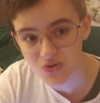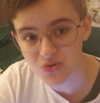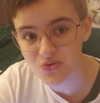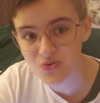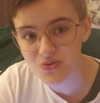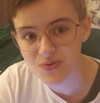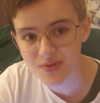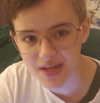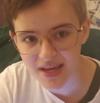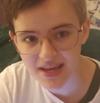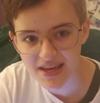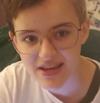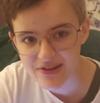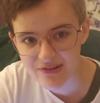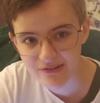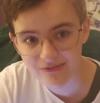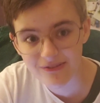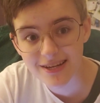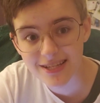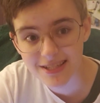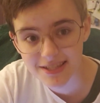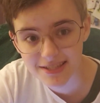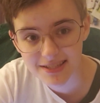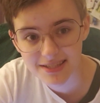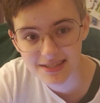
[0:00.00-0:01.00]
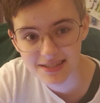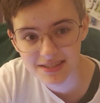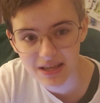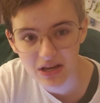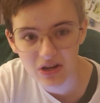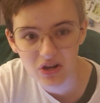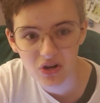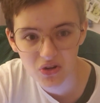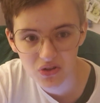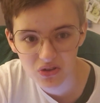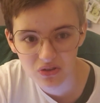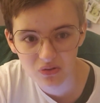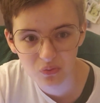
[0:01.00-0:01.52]
do take risks
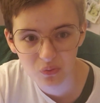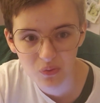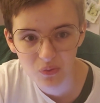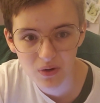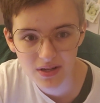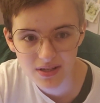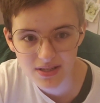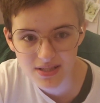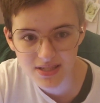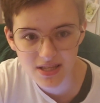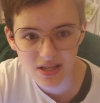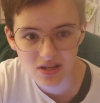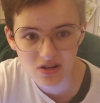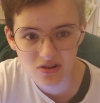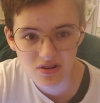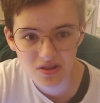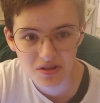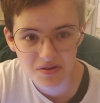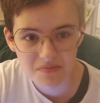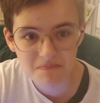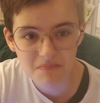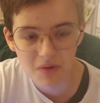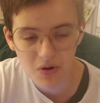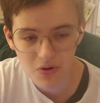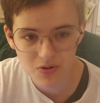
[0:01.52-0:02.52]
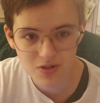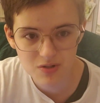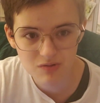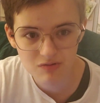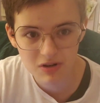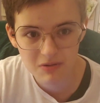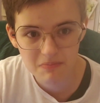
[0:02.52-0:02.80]
that are the ones that are the most